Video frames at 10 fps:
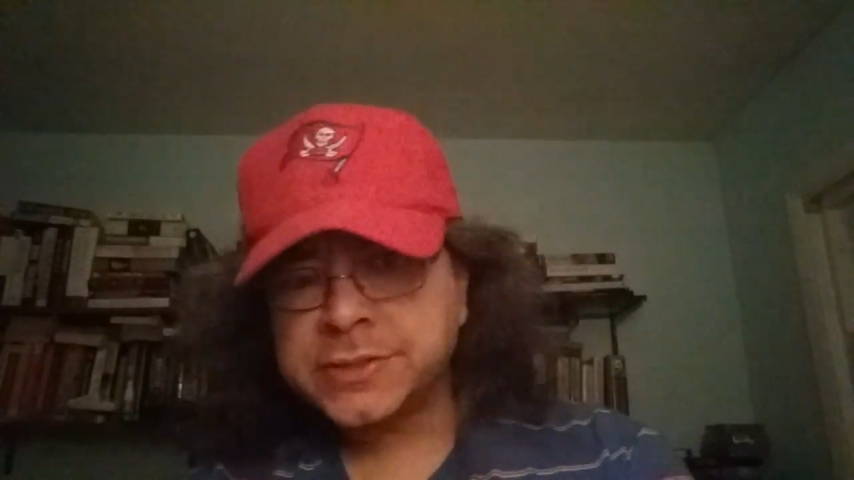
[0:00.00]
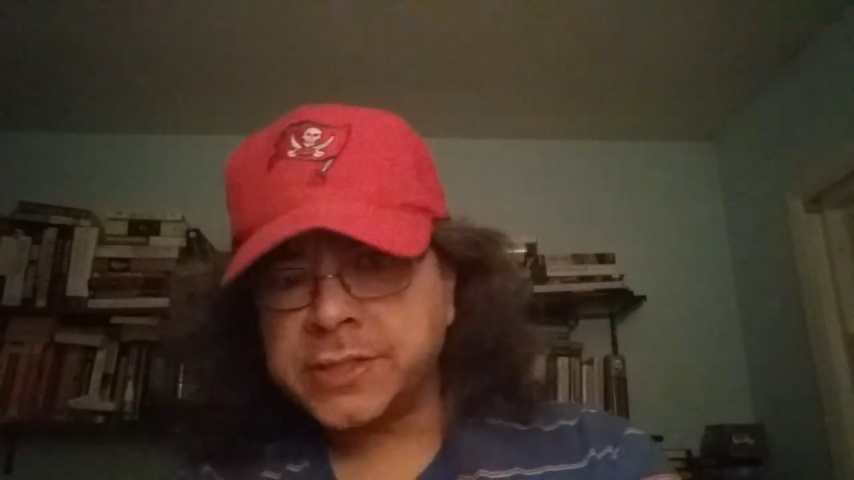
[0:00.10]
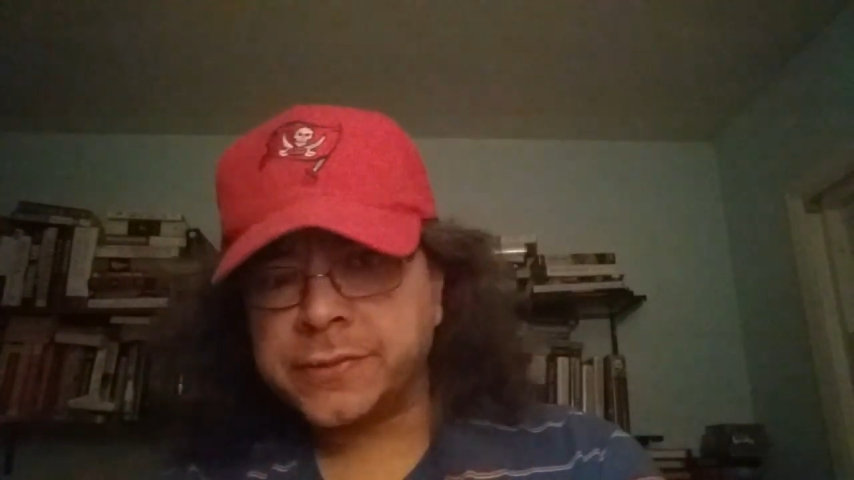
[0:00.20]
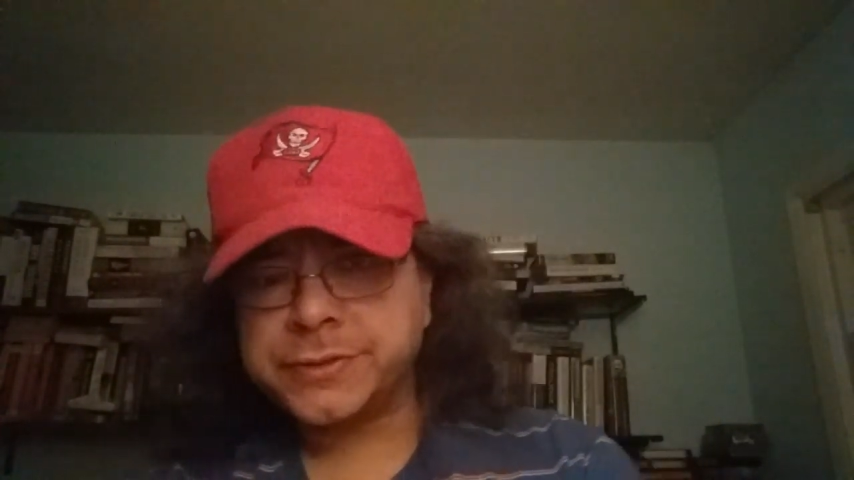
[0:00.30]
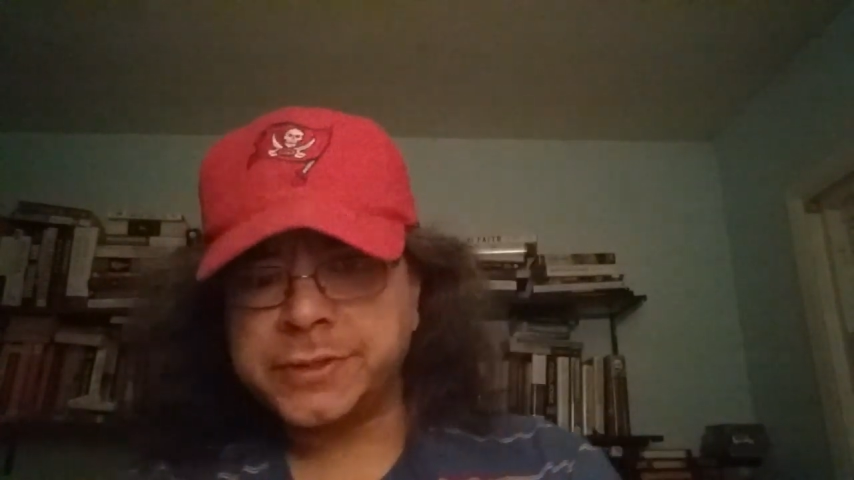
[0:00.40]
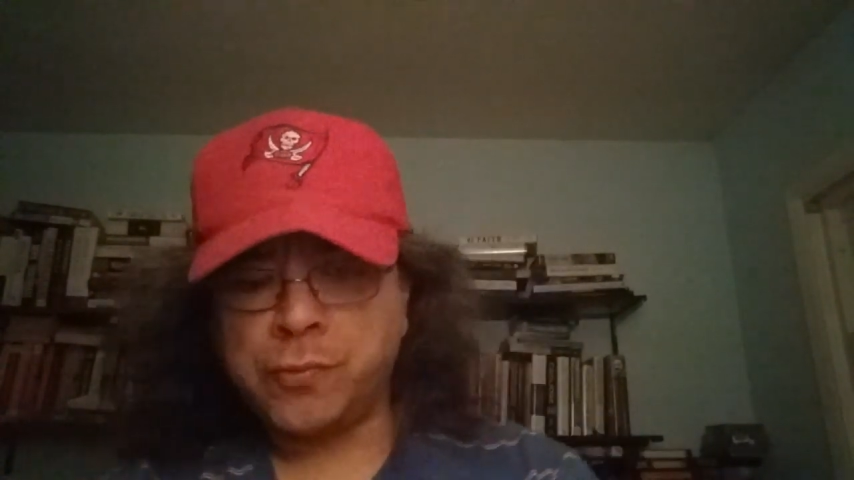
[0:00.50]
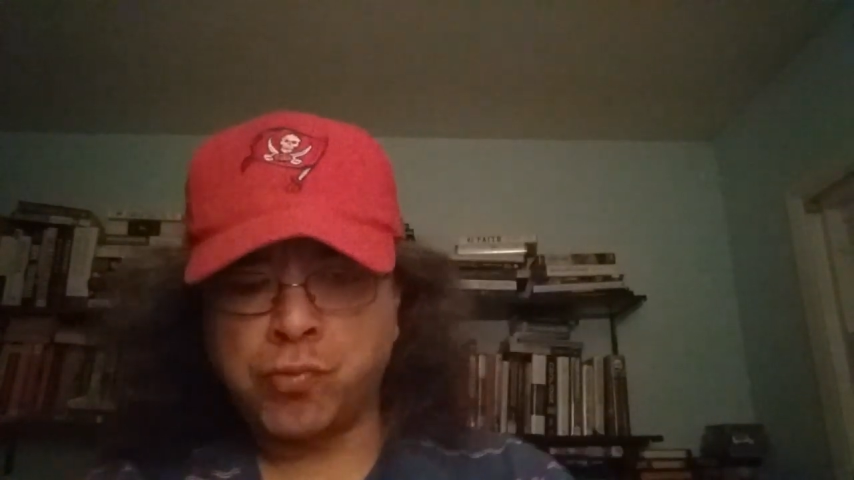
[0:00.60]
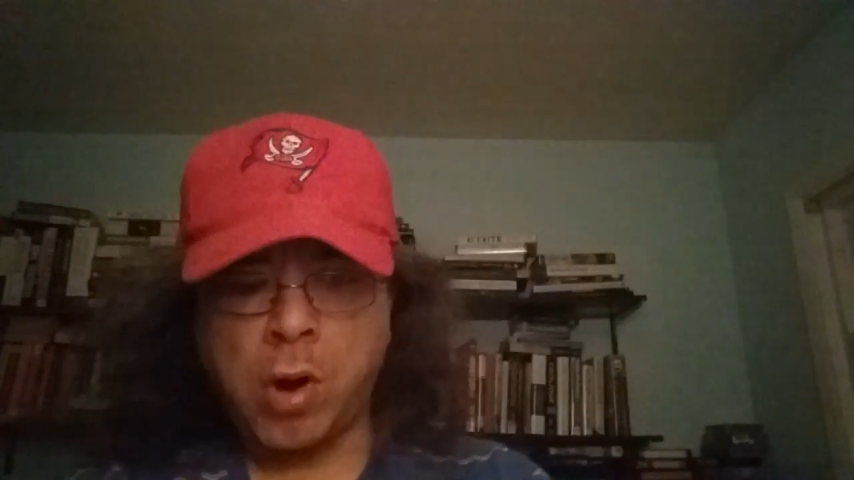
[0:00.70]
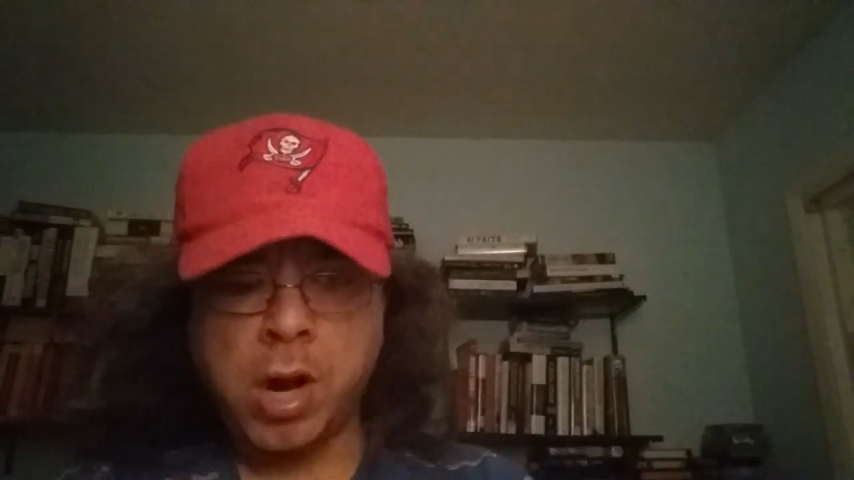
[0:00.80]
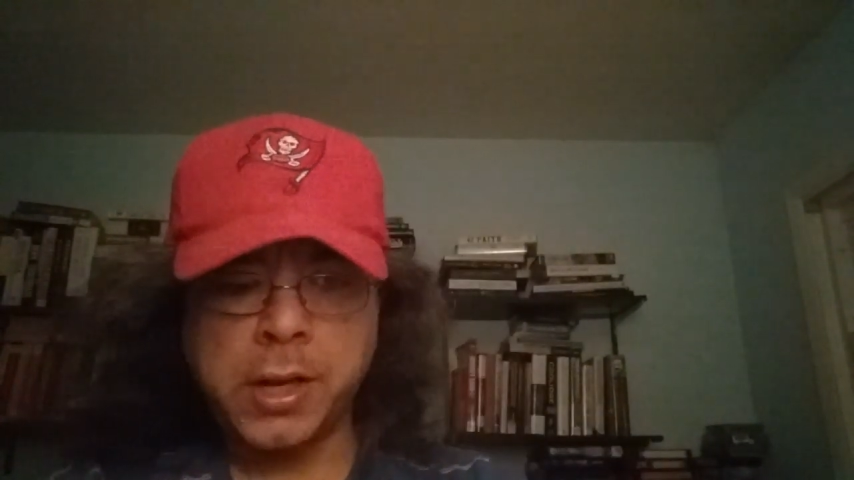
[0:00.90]
seriously
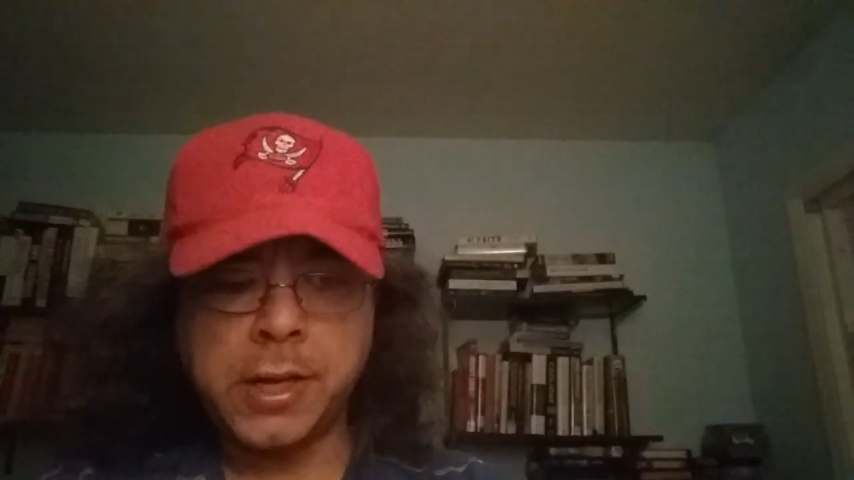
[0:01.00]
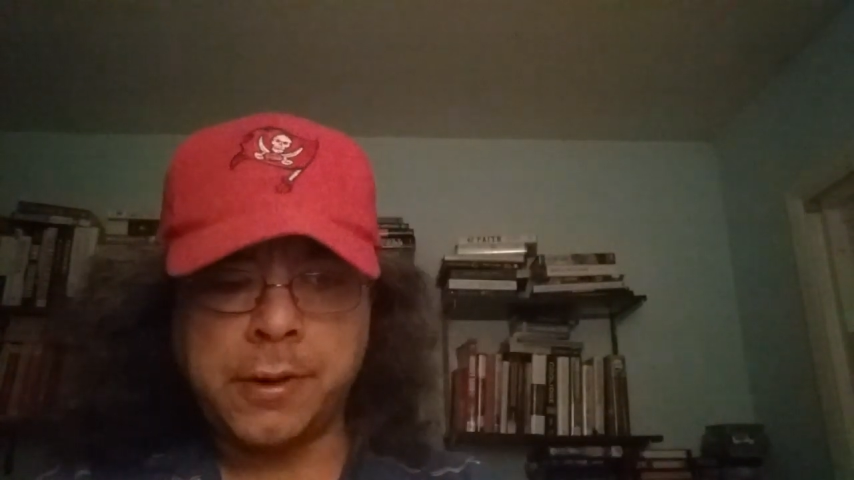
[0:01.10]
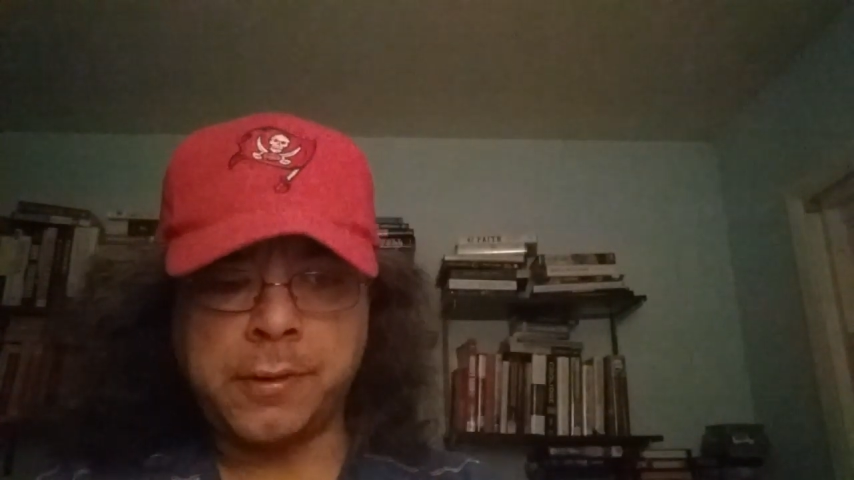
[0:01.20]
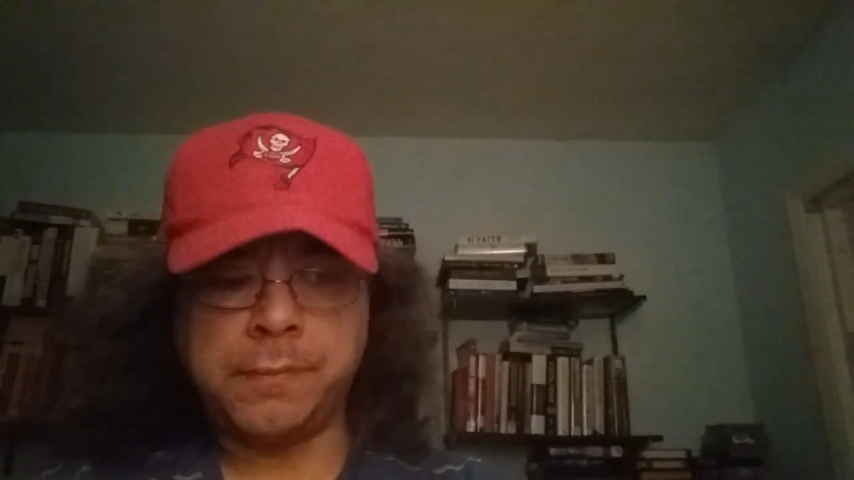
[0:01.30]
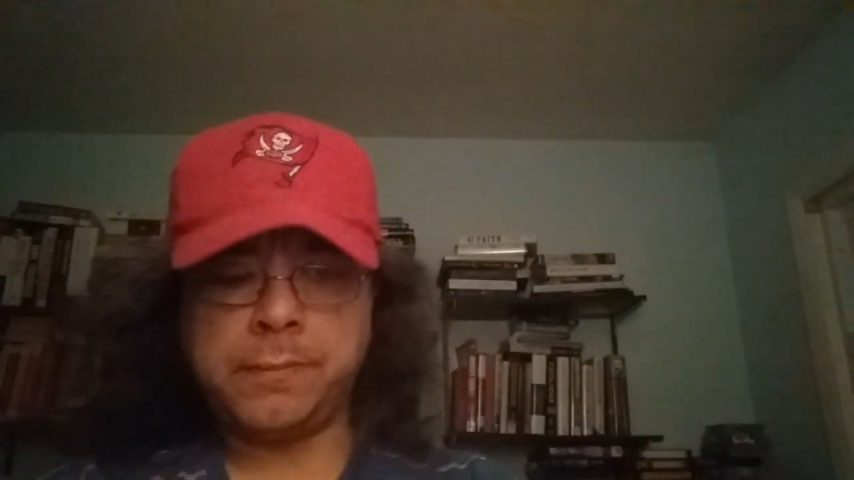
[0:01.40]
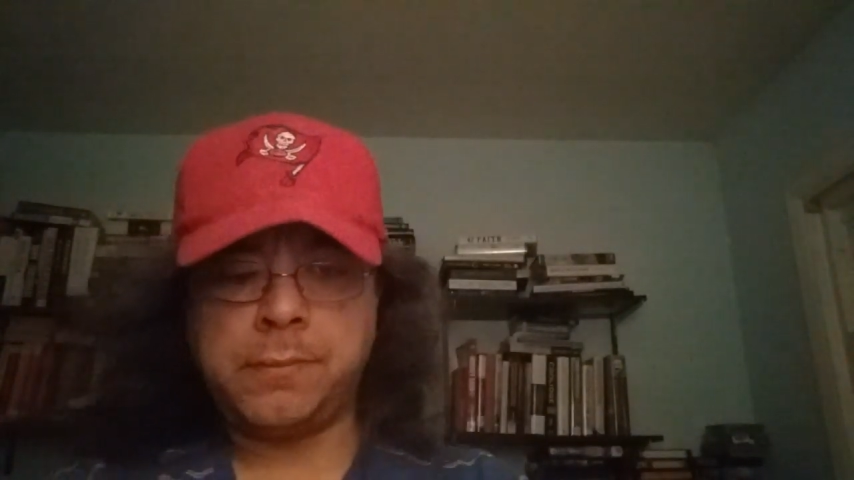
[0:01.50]
wrong here.